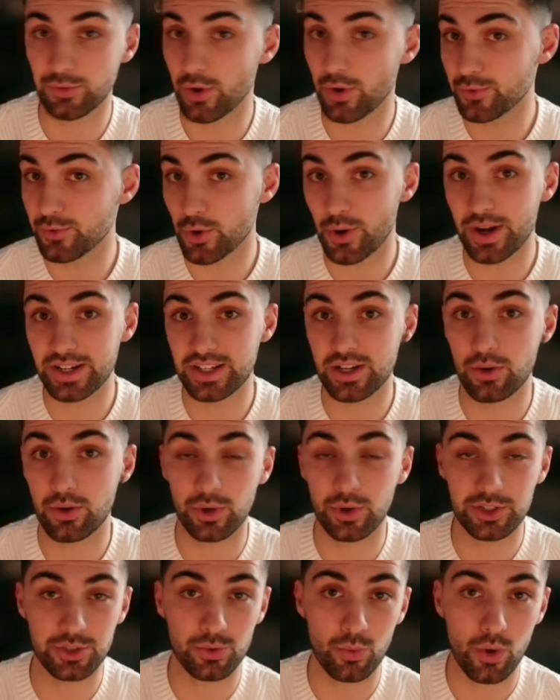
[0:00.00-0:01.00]
If you have no idea
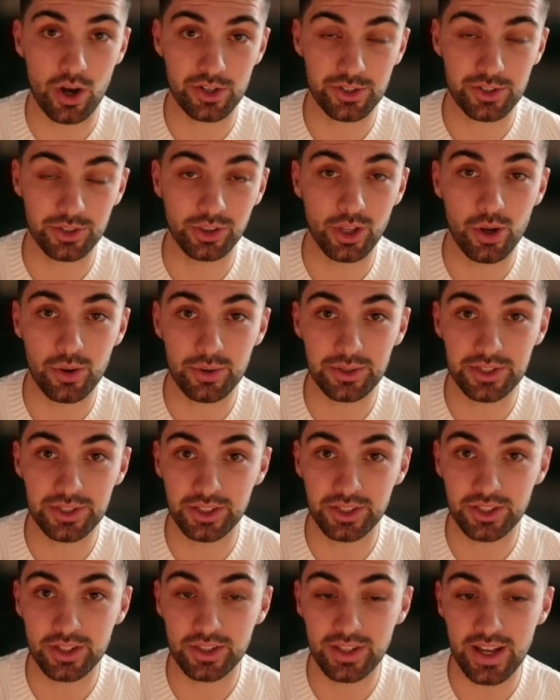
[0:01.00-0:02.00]
what you want your logo
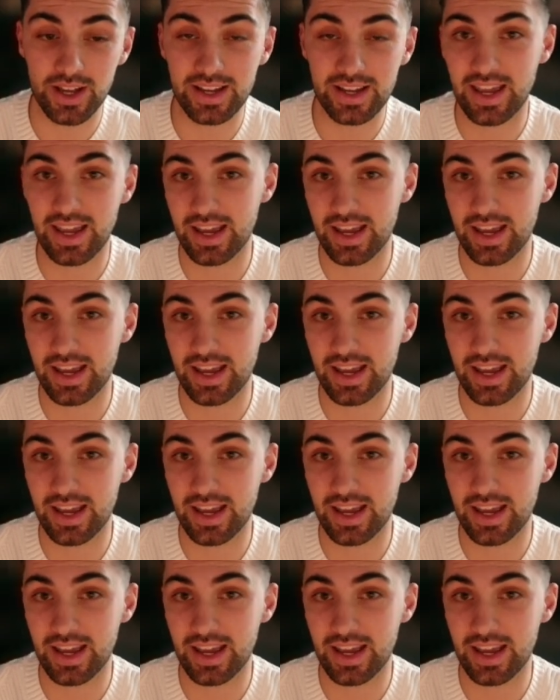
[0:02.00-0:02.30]
to look like,